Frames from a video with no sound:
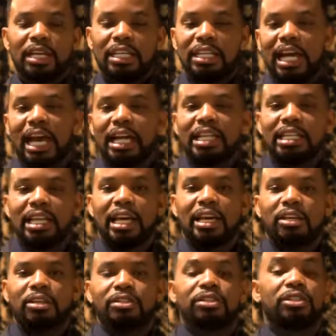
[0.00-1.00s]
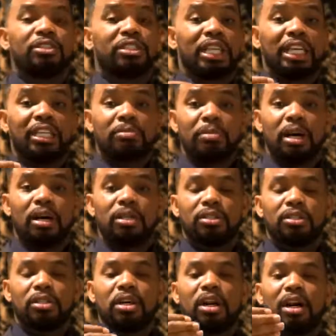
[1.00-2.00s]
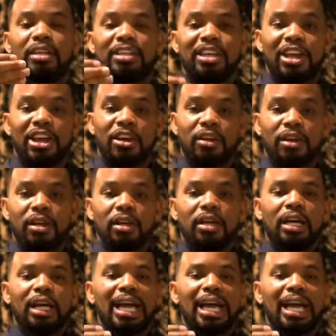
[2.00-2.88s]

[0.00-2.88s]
90 days, 6 months, a year,